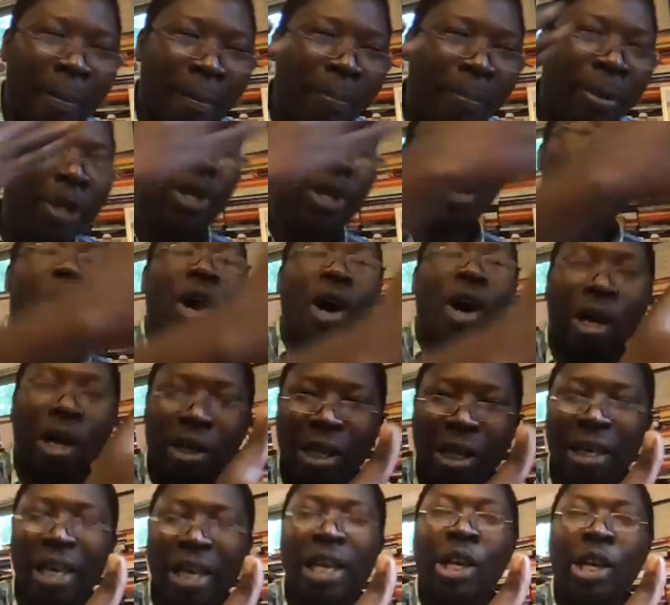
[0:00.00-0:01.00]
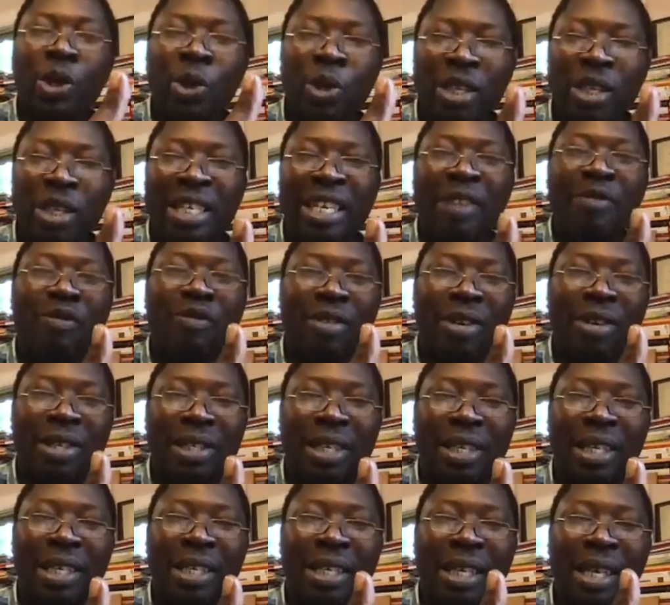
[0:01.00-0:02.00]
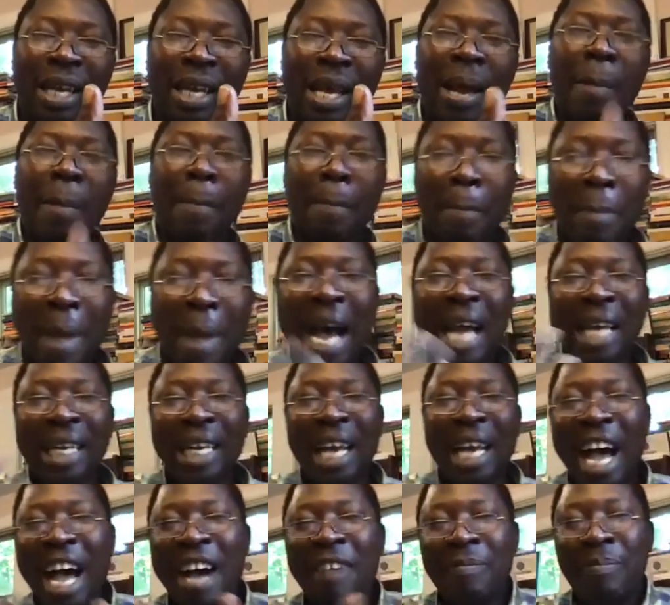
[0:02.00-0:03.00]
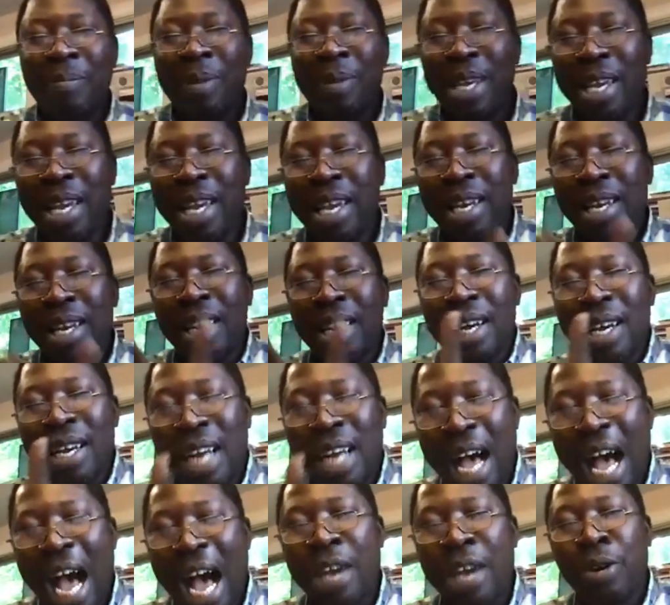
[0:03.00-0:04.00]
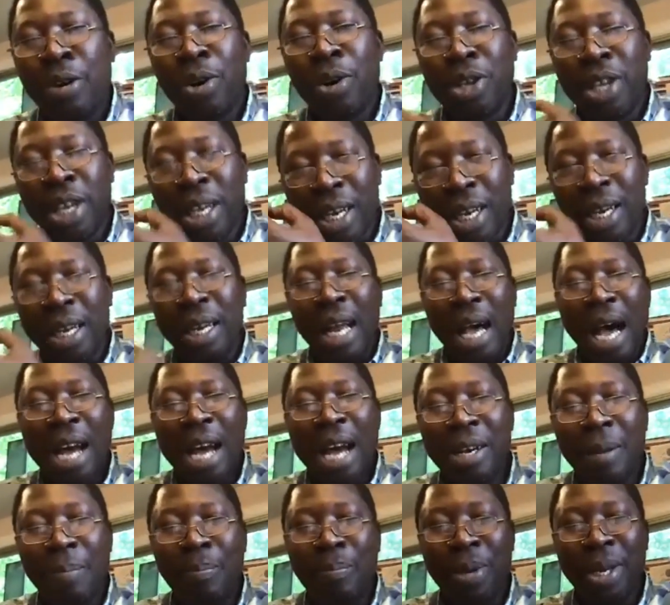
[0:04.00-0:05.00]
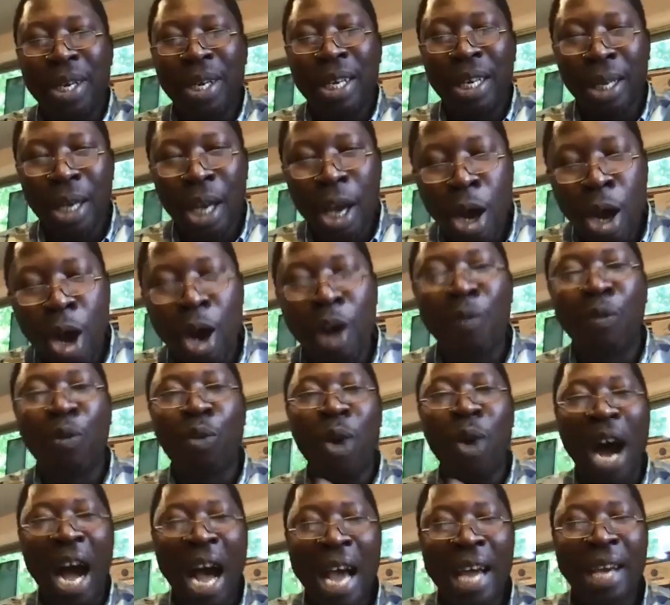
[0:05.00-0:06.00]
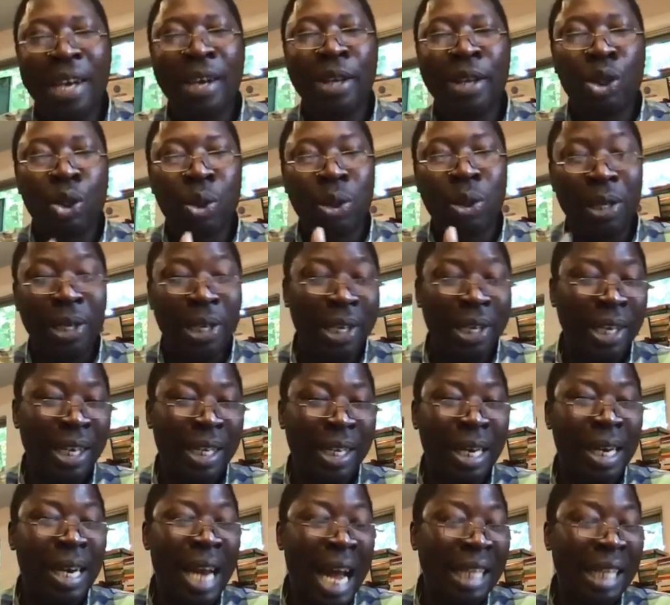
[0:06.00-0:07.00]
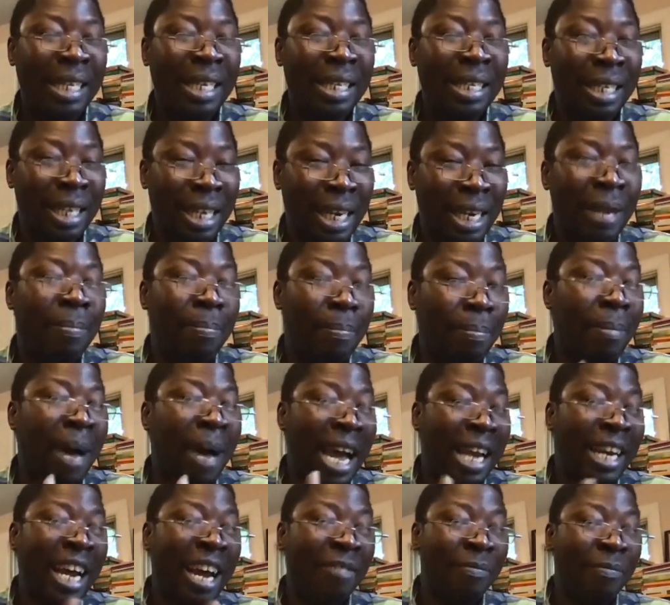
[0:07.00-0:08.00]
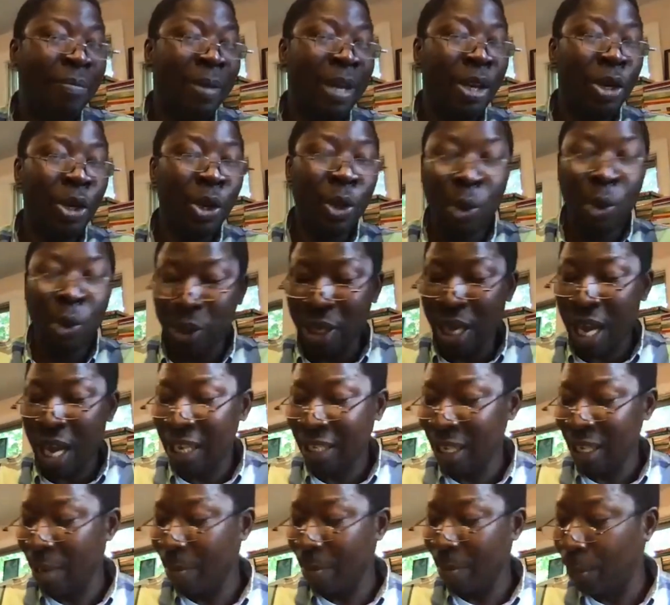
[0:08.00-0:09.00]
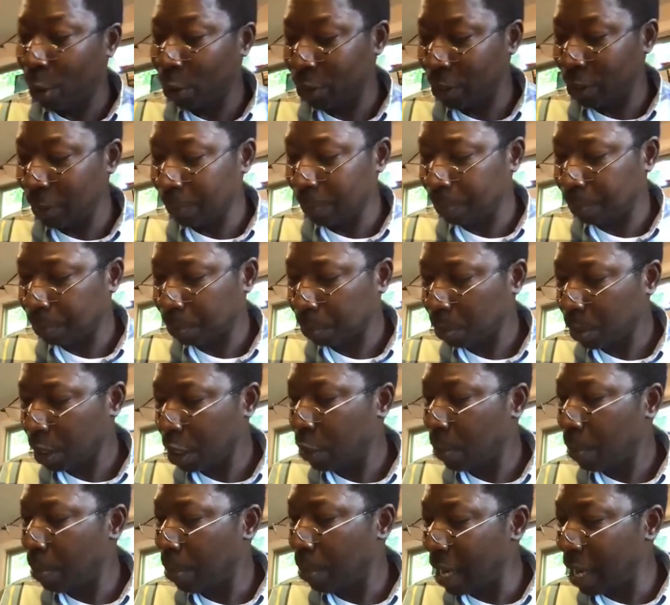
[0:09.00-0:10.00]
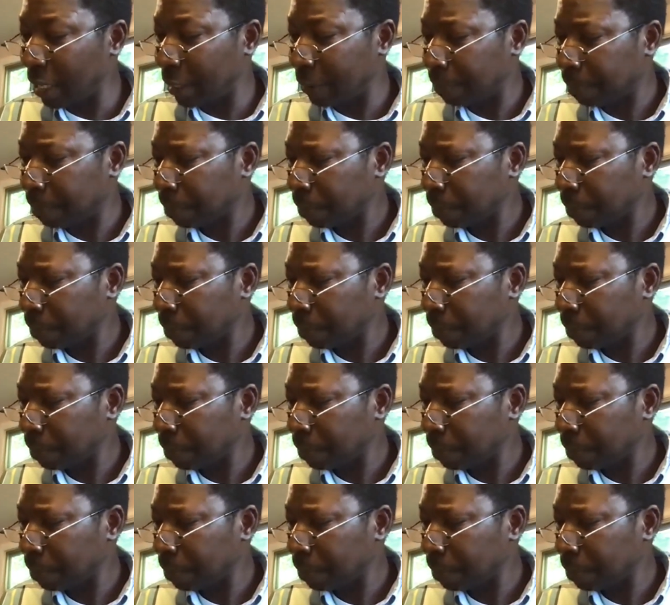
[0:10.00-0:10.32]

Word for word: beyond religious differences might have been an ideological underpinning of why the, the, the Latin script might have been used as important. But